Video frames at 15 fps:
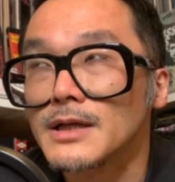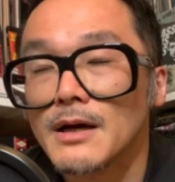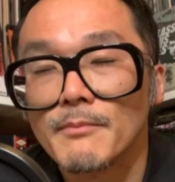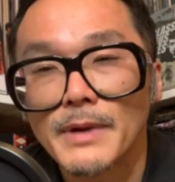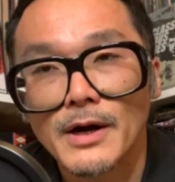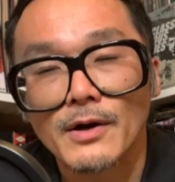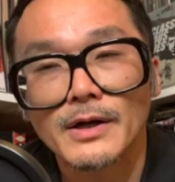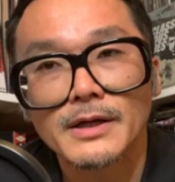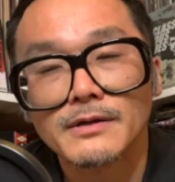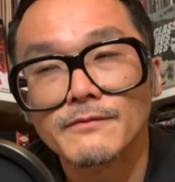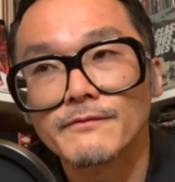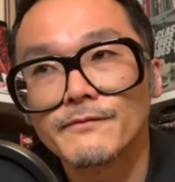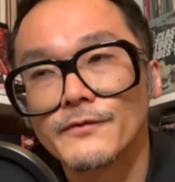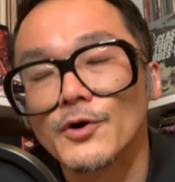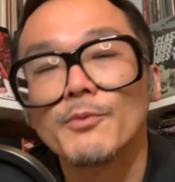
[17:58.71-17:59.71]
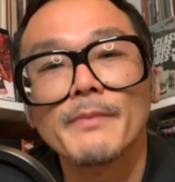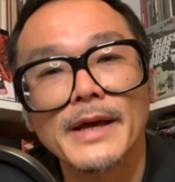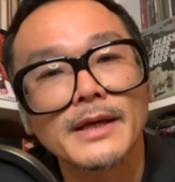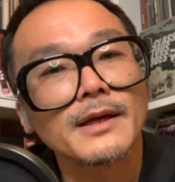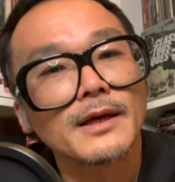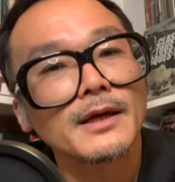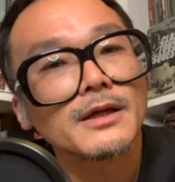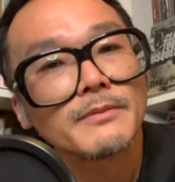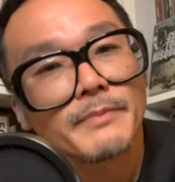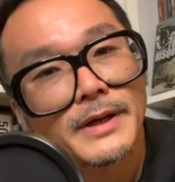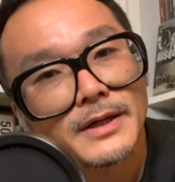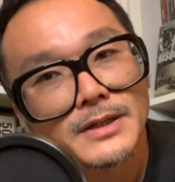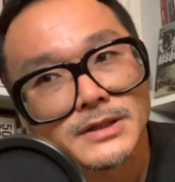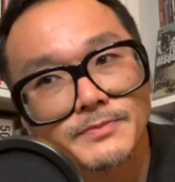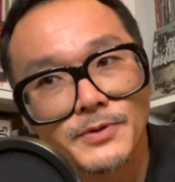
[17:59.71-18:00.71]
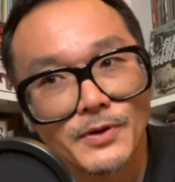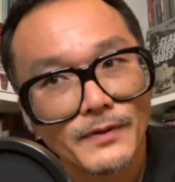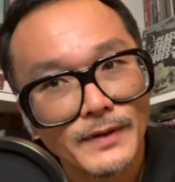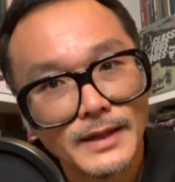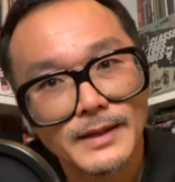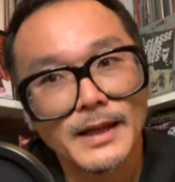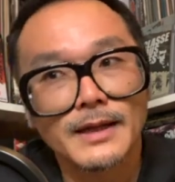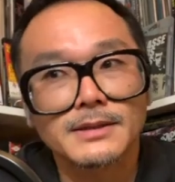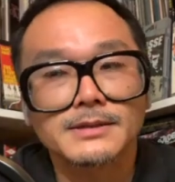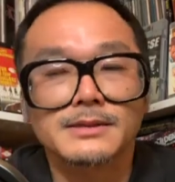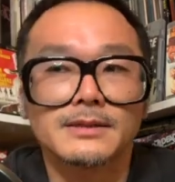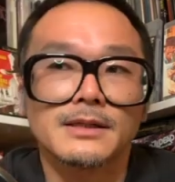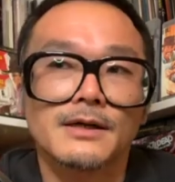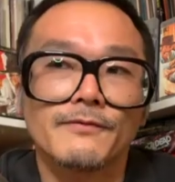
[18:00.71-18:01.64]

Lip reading: American filmmaking independent spirit that